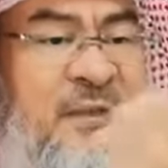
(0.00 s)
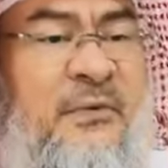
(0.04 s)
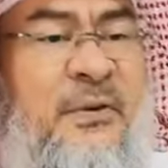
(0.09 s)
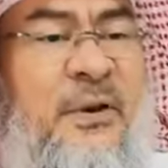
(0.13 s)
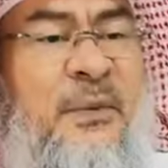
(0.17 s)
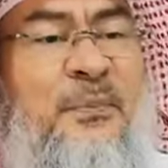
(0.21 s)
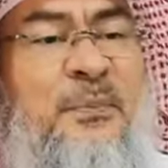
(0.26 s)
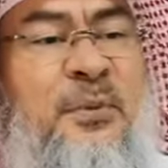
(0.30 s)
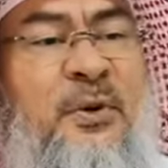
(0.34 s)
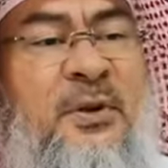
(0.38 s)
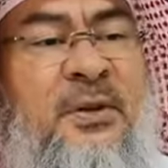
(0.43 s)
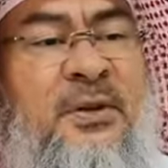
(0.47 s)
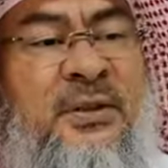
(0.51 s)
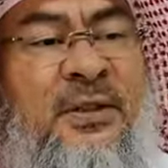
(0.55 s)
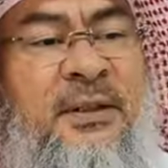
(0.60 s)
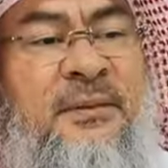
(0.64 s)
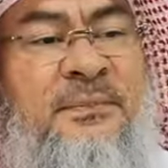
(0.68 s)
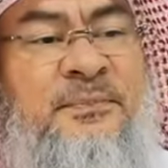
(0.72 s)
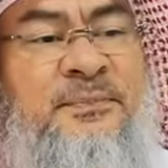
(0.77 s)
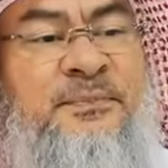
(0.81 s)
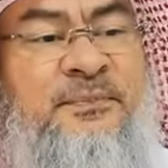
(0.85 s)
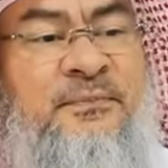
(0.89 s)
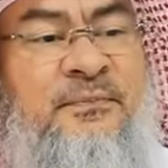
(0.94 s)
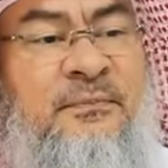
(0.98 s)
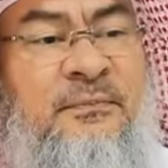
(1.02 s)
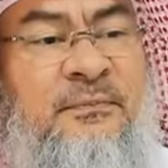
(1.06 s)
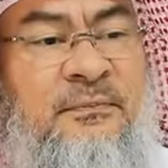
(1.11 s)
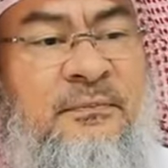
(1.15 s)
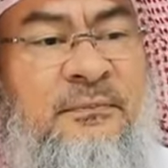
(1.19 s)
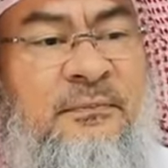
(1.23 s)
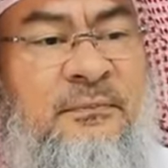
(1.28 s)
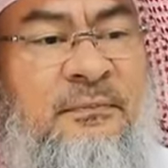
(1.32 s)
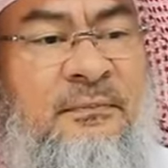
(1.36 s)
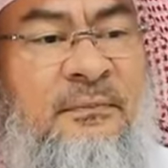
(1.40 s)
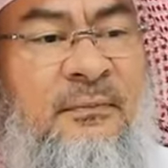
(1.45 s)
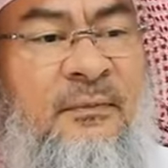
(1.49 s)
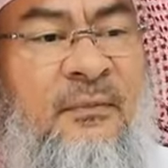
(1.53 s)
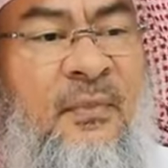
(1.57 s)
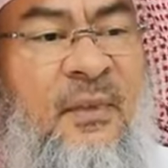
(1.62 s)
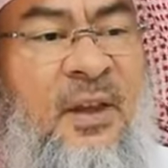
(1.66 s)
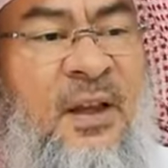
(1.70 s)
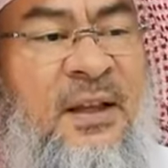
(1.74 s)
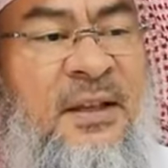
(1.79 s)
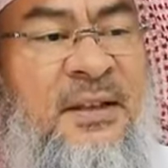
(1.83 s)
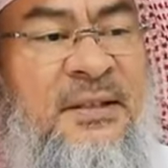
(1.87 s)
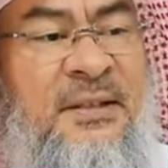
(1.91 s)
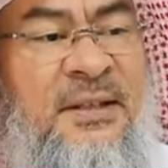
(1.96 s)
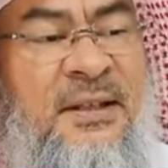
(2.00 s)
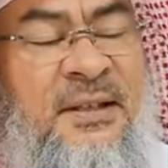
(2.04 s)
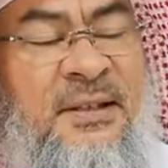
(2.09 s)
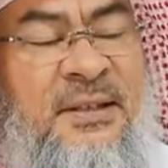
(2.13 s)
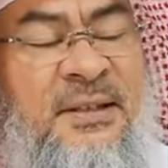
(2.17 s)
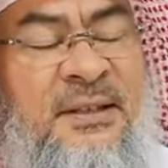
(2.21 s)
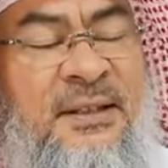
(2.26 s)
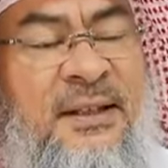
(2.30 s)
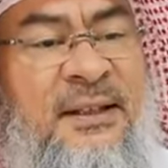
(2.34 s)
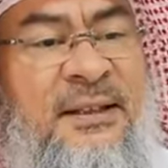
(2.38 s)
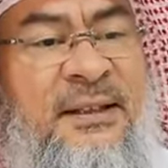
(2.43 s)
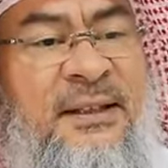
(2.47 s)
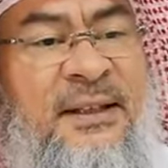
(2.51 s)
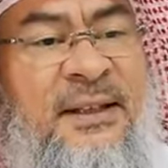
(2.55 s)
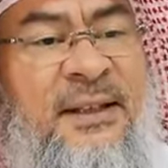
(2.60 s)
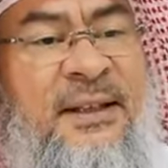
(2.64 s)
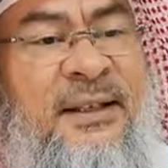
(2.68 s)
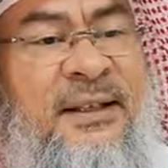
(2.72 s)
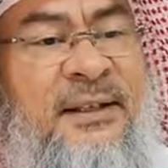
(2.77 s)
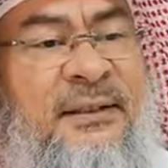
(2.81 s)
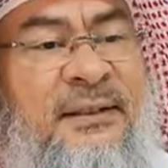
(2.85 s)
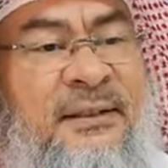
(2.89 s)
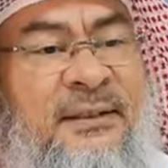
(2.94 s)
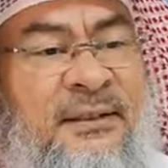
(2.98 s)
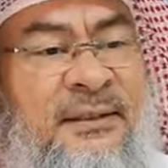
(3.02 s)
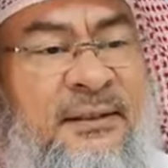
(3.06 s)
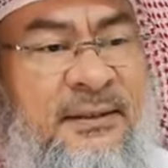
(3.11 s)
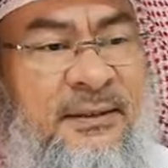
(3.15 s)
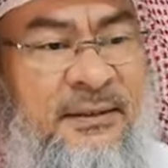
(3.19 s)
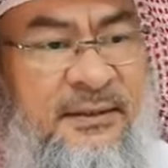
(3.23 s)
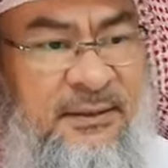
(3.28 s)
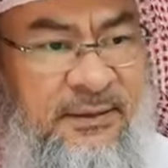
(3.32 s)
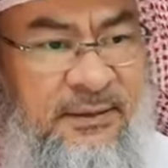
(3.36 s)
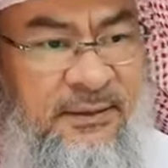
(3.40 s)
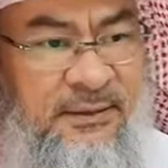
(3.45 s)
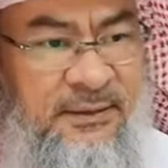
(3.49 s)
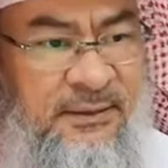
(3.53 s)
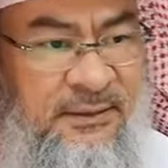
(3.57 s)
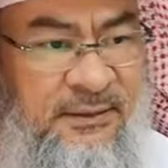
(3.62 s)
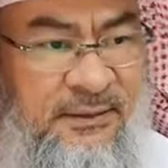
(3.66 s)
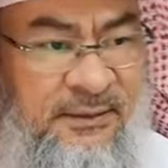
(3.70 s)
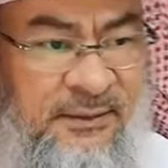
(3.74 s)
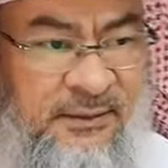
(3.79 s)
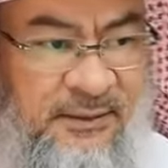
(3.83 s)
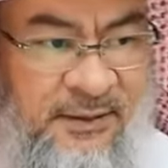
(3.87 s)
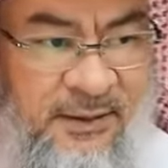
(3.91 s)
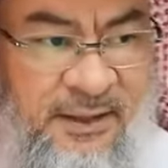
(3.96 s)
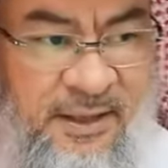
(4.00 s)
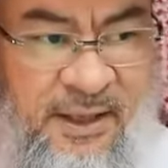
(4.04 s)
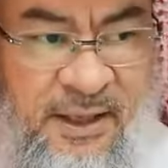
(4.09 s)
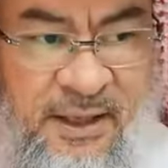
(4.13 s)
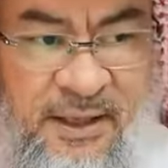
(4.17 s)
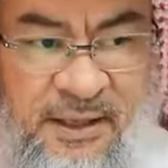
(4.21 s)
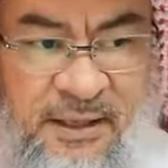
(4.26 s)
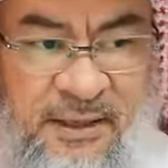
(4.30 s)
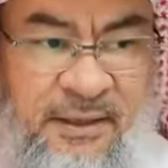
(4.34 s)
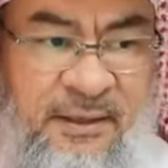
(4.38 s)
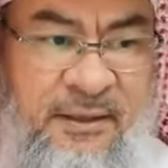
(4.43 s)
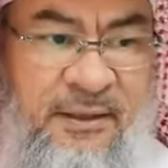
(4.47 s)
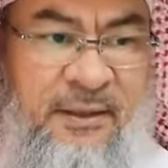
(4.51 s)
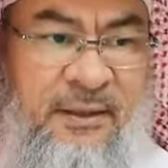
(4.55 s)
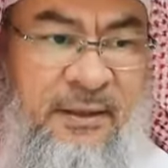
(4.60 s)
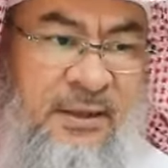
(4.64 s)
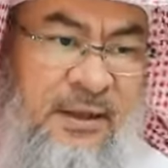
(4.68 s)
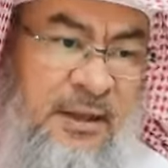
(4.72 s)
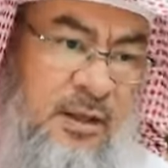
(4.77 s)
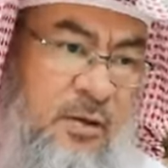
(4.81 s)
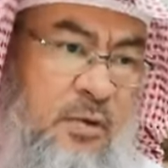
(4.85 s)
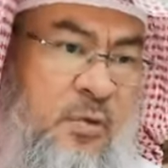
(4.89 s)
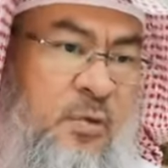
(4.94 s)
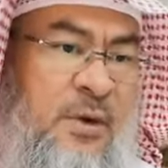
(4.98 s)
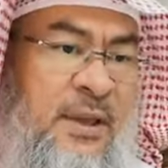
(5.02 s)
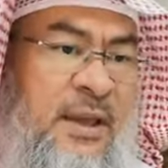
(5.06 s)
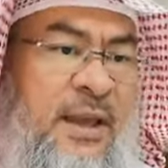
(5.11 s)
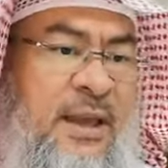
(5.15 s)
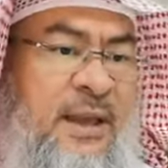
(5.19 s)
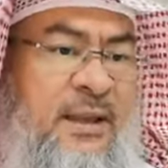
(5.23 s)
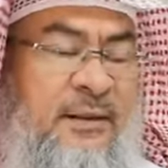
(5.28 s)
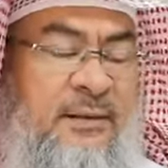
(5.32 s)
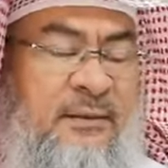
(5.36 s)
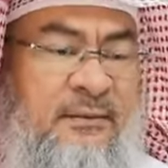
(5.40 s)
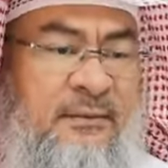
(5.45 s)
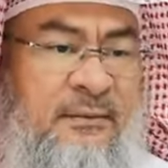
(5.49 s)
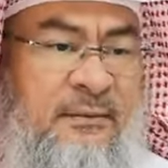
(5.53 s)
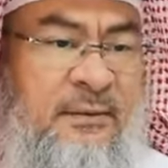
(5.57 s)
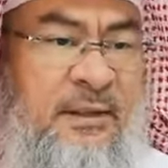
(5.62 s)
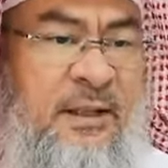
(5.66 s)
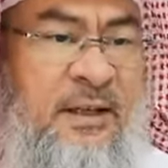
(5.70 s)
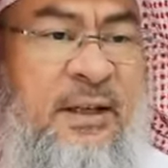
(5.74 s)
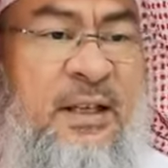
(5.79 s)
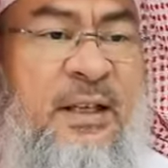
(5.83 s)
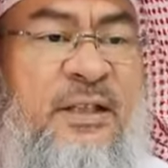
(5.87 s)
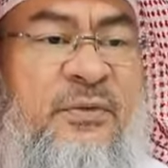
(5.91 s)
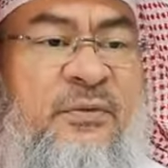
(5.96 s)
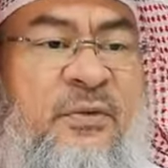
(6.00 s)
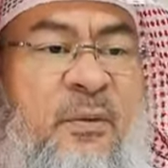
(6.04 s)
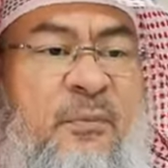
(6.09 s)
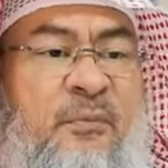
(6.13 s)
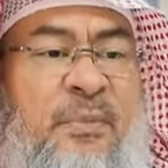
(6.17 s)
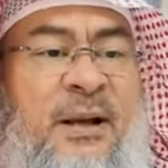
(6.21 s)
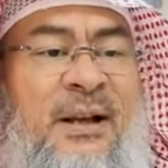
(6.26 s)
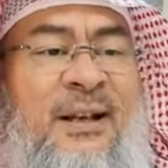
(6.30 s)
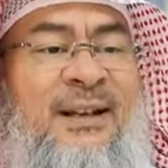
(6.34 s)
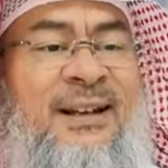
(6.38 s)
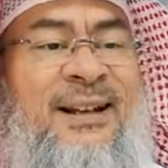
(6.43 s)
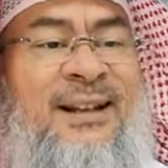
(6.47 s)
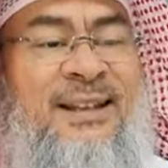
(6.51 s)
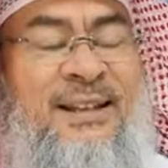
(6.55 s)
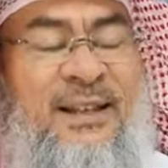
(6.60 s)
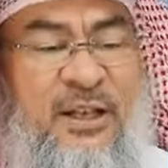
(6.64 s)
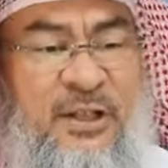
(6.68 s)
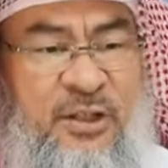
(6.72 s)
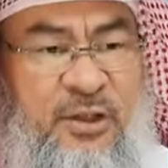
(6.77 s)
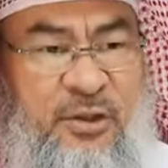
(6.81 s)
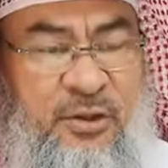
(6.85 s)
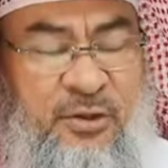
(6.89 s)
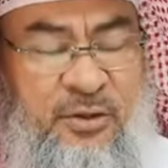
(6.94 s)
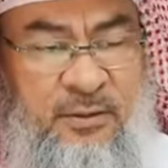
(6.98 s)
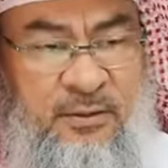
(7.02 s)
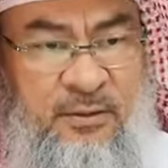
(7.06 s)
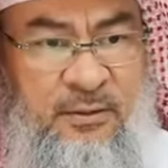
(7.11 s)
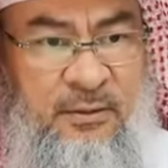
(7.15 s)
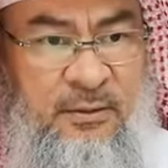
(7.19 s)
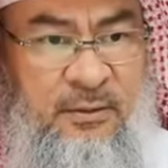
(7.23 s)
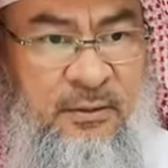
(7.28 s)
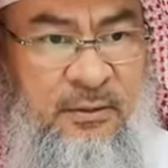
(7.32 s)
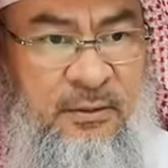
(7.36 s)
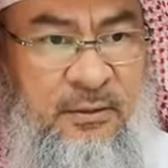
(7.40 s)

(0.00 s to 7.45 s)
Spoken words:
If a person is studying in the UK and he's from Bangladesh,